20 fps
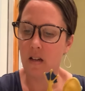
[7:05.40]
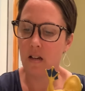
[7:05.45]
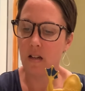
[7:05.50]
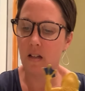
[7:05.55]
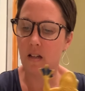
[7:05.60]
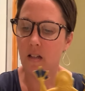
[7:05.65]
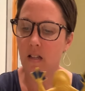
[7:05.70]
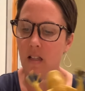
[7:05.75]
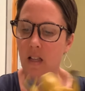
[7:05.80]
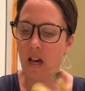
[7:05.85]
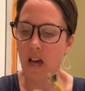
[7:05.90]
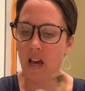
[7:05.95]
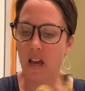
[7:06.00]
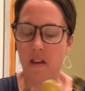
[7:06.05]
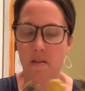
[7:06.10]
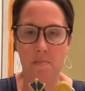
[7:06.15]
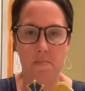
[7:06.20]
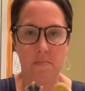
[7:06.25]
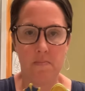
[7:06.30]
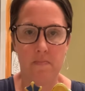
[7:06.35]

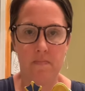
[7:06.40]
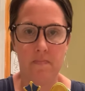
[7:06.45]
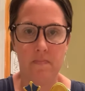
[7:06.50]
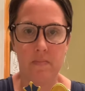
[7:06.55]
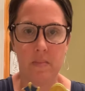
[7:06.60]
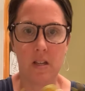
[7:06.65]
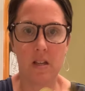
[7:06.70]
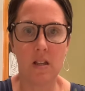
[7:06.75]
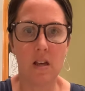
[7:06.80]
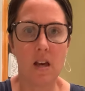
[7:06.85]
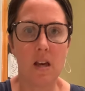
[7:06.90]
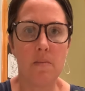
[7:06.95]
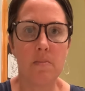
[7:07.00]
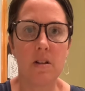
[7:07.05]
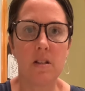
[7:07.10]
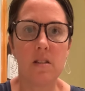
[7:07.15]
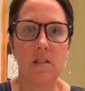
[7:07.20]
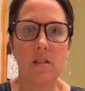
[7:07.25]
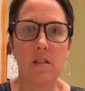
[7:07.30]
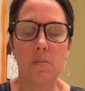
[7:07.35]
climb
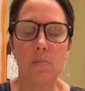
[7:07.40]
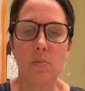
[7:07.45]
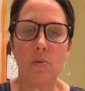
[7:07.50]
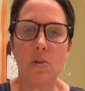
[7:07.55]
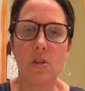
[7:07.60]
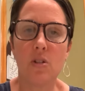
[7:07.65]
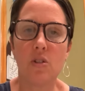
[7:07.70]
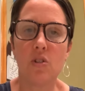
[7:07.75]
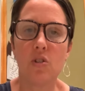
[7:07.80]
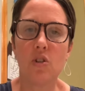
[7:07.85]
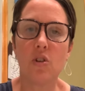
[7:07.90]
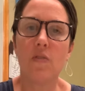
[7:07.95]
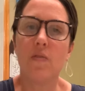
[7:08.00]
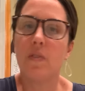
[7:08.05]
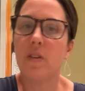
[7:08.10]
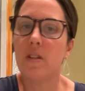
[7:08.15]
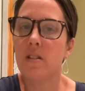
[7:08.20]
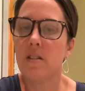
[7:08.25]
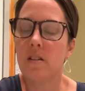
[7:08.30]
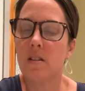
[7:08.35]
on slippery
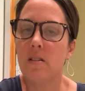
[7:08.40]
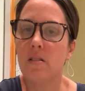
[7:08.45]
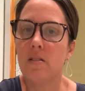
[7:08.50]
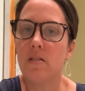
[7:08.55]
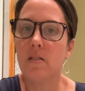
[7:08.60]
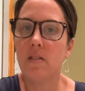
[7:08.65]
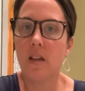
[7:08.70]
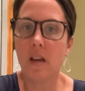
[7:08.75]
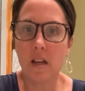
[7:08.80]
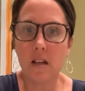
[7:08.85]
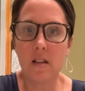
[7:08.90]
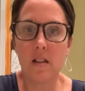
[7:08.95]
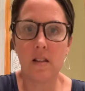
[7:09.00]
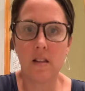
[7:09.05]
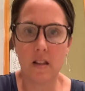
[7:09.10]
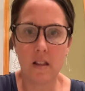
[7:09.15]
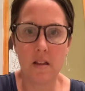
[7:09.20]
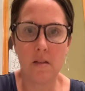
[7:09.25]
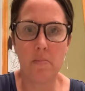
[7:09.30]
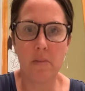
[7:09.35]
surfaces like a
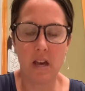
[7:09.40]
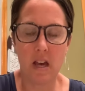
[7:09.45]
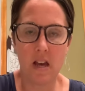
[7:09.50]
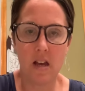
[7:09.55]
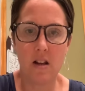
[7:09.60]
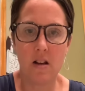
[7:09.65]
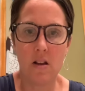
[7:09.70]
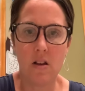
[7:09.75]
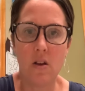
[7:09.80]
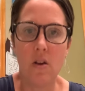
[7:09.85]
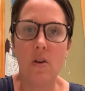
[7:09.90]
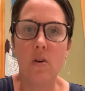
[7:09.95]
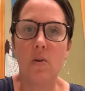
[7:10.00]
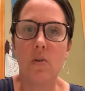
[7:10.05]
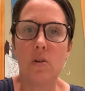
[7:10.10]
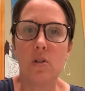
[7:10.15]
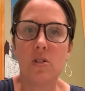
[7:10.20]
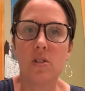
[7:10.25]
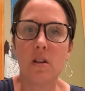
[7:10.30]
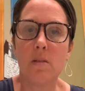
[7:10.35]
lily pad.
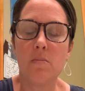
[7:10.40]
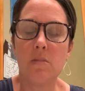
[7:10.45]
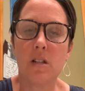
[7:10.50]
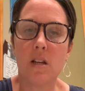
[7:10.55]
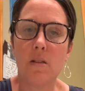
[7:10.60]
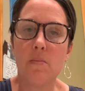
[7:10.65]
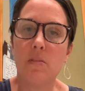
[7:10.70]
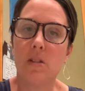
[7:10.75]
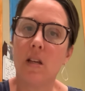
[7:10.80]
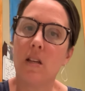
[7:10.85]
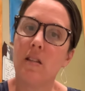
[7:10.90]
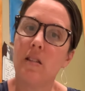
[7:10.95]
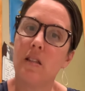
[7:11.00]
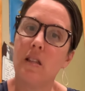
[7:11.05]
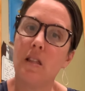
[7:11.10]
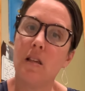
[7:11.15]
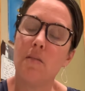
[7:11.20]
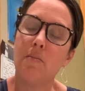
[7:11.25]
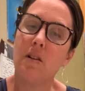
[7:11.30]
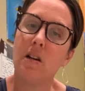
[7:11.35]
Or sometimes I see
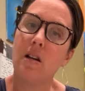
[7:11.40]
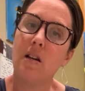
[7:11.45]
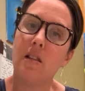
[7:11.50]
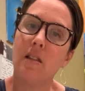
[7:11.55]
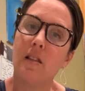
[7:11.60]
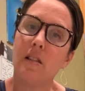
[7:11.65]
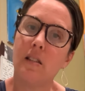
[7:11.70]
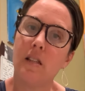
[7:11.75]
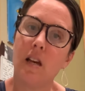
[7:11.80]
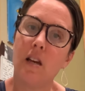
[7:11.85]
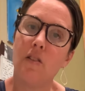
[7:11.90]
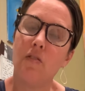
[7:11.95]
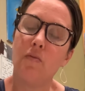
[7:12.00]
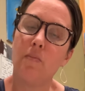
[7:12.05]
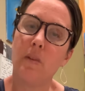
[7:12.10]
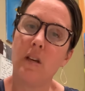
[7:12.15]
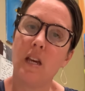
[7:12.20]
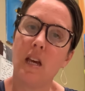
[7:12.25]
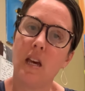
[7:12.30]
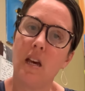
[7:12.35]
them on the side of
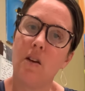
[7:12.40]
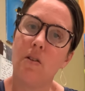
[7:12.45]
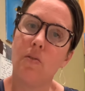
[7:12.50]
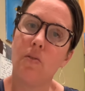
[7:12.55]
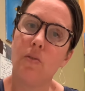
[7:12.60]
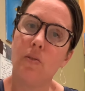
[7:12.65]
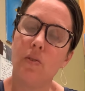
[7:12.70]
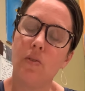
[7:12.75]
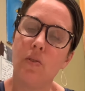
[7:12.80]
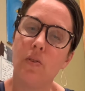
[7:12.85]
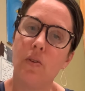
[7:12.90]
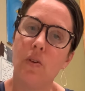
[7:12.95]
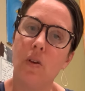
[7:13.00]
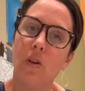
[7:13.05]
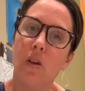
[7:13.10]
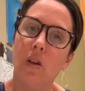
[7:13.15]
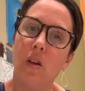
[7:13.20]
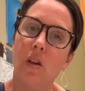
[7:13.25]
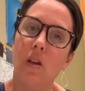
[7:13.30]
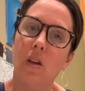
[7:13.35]
my house,
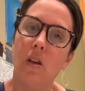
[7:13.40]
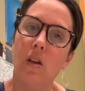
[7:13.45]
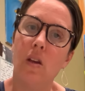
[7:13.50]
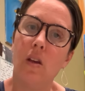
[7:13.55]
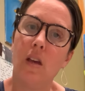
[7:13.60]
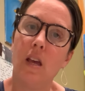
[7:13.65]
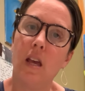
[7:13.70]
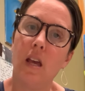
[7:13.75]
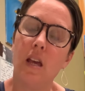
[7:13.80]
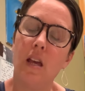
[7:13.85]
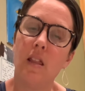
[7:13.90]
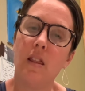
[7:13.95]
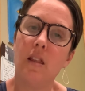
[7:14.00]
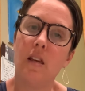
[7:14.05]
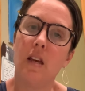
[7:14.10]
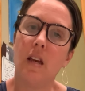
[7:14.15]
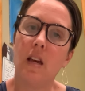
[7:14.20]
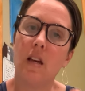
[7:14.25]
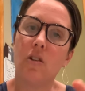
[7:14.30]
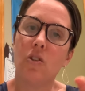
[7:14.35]
and
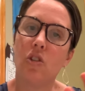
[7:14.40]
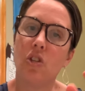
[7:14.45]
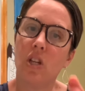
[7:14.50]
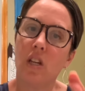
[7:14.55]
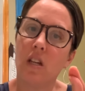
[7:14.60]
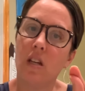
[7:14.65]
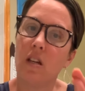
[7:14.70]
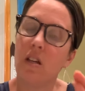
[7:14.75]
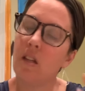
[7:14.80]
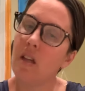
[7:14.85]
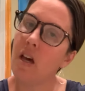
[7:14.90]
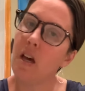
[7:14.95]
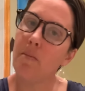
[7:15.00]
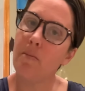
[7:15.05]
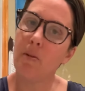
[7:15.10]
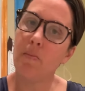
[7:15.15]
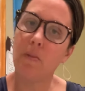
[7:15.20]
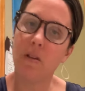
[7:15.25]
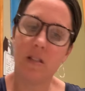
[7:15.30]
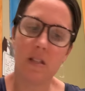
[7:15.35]
they actually can climb
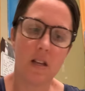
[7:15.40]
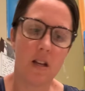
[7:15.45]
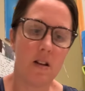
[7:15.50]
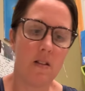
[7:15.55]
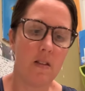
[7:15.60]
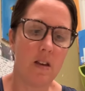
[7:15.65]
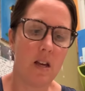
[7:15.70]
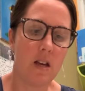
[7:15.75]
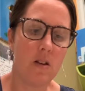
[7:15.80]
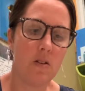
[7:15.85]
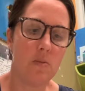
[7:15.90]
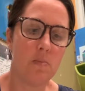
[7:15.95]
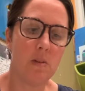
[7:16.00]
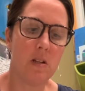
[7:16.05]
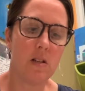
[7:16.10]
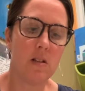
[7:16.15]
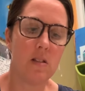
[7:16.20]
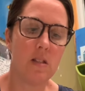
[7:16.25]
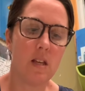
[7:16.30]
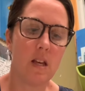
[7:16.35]
up the side of the house
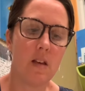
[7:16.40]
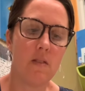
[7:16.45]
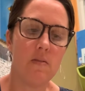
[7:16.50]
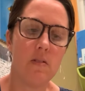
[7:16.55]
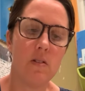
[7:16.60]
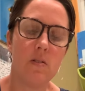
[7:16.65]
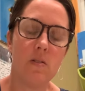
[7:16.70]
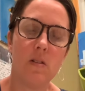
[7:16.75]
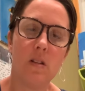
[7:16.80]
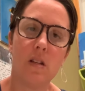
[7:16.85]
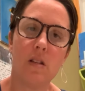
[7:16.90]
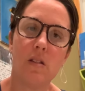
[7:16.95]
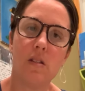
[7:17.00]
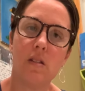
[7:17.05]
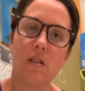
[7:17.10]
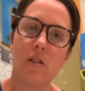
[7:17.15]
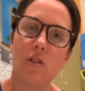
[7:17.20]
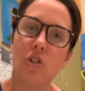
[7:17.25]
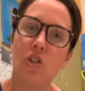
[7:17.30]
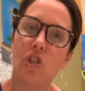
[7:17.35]
because they have little like
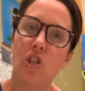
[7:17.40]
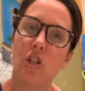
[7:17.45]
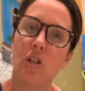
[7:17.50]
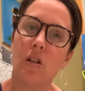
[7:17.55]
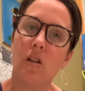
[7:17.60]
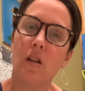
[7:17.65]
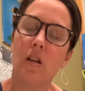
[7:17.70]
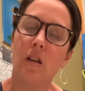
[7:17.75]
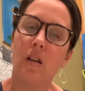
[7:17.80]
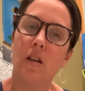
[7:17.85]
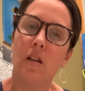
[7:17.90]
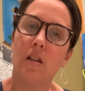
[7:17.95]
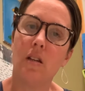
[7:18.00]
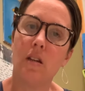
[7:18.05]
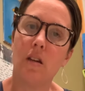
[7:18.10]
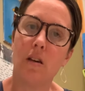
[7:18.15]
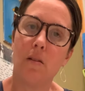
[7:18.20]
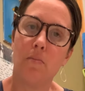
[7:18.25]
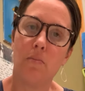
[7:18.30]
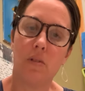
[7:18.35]
suction
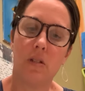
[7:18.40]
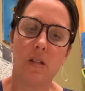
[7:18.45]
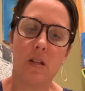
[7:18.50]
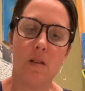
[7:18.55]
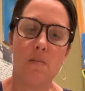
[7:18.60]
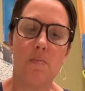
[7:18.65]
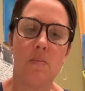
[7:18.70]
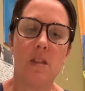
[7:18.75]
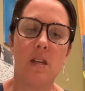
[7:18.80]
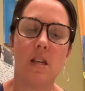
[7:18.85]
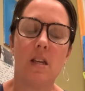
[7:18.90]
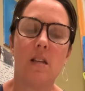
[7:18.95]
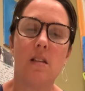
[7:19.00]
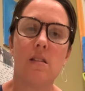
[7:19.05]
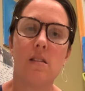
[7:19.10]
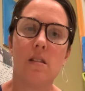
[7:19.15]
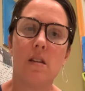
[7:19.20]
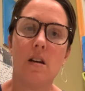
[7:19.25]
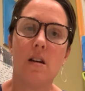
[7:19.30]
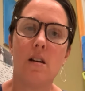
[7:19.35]
cup type
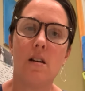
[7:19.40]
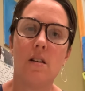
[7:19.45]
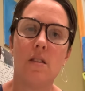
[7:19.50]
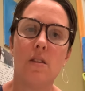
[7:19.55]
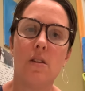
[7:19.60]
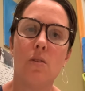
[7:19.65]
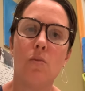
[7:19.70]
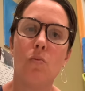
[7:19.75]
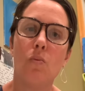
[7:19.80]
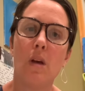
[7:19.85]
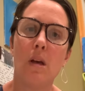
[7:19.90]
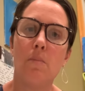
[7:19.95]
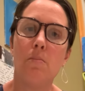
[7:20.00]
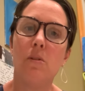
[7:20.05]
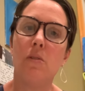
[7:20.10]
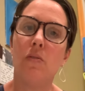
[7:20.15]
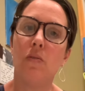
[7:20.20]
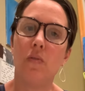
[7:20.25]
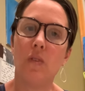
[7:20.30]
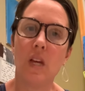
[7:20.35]
things on their webbed
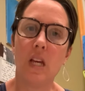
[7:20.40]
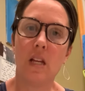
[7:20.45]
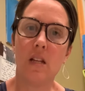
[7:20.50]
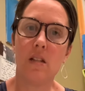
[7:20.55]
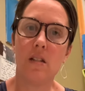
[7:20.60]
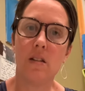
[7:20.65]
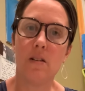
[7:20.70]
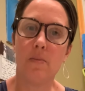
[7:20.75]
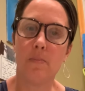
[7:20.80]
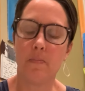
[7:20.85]
feet.